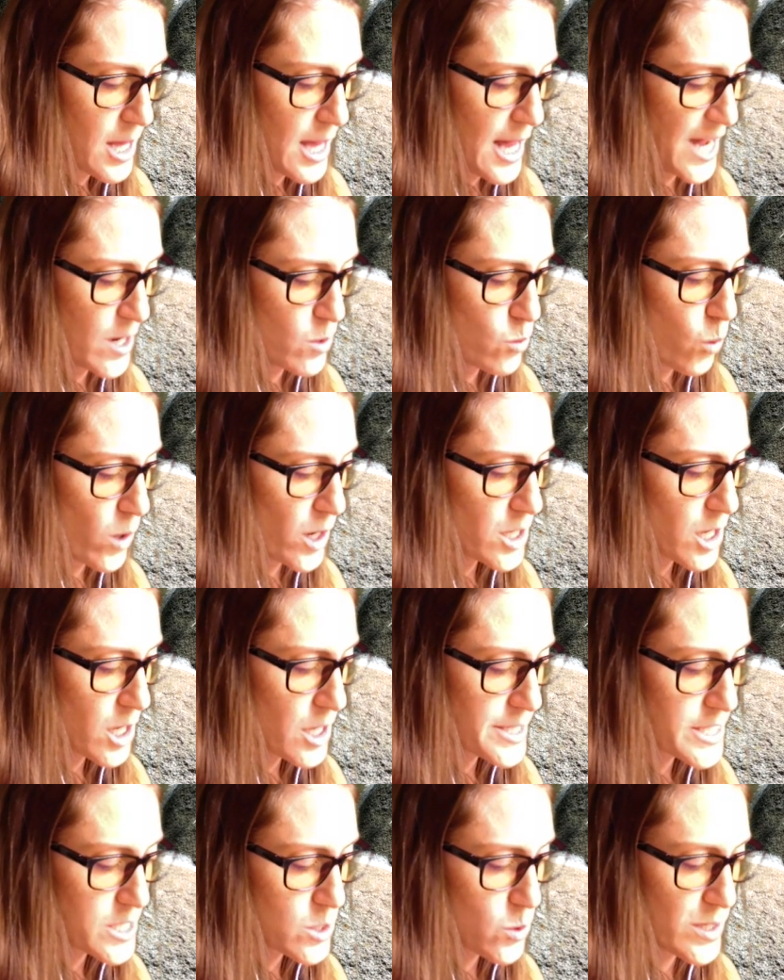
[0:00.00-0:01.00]
and what
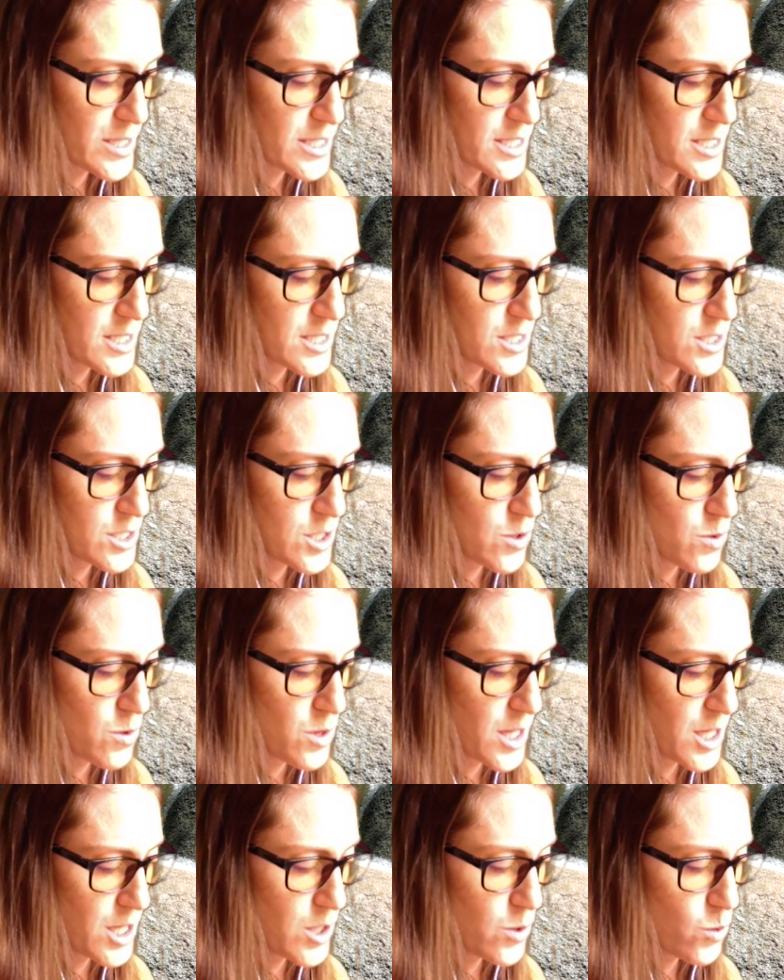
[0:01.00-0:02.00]
consequences do you
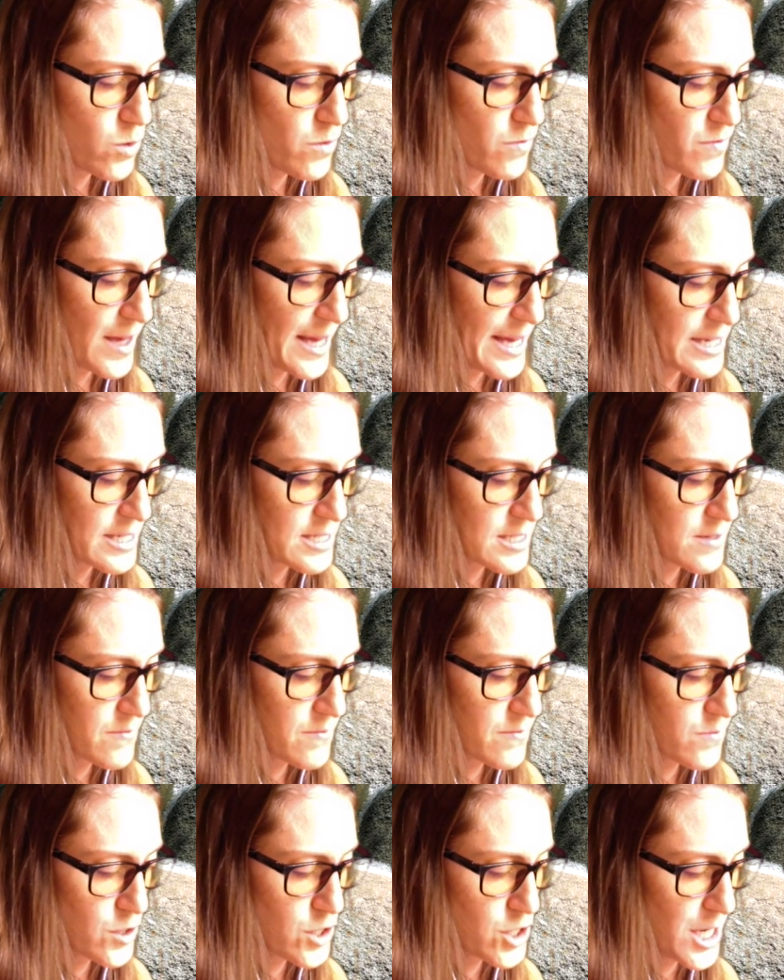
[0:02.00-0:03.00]
think you will face
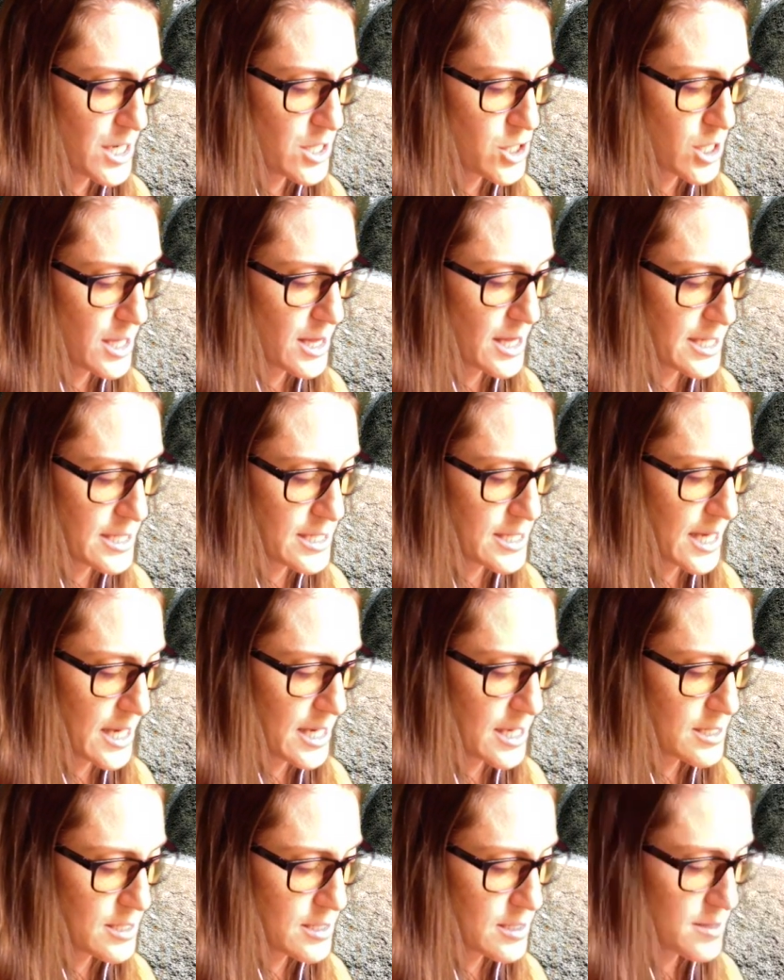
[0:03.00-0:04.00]
for changing these
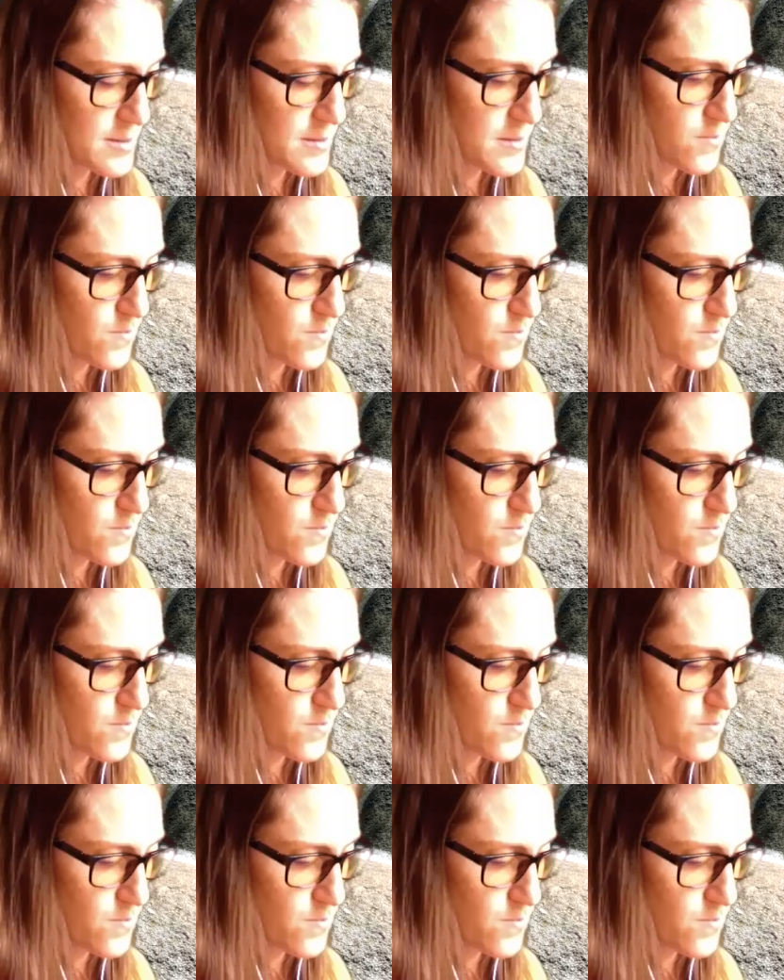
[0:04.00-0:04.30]
things?